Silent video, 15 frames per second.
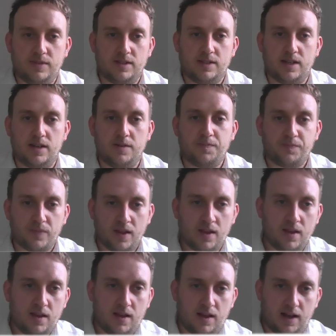So
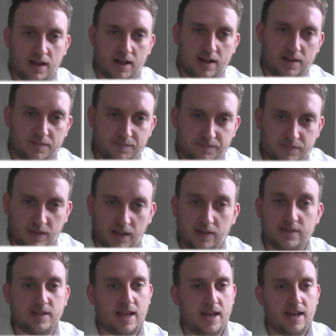
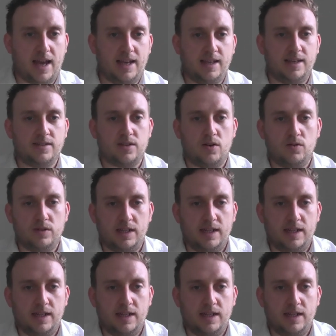He's again 8 years old.